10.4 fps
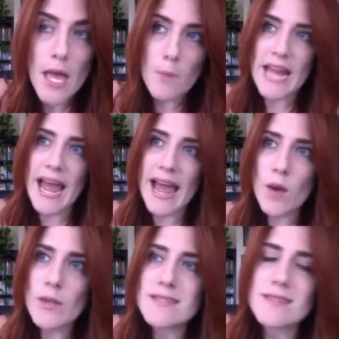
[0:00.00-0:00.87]
But
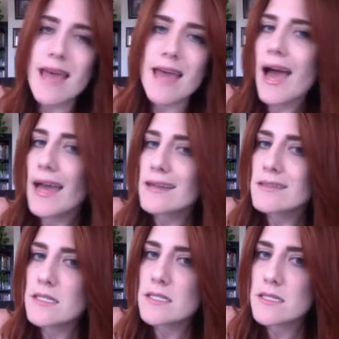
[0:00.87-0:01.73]
how is
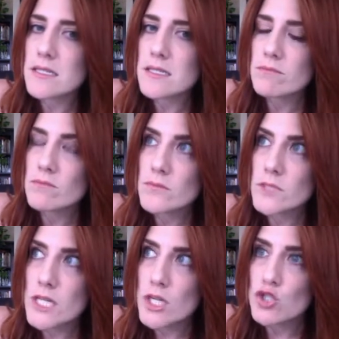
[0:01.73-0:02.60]
that
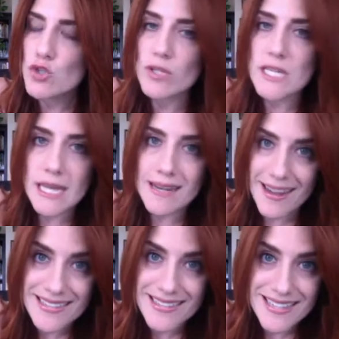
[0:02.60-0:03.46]
truly
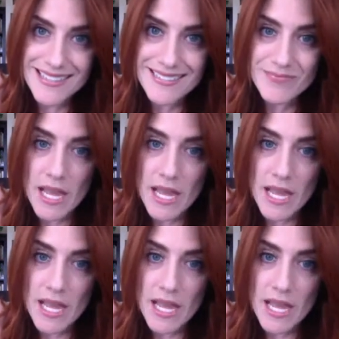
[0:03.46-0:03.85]
connecting?